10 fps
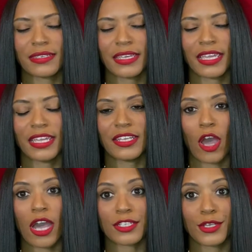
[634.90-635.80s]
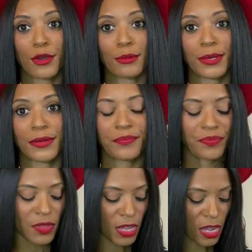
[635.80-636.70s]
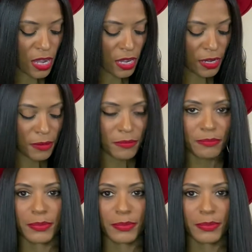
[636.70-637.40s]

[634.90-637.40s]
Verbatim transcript: in October. Um,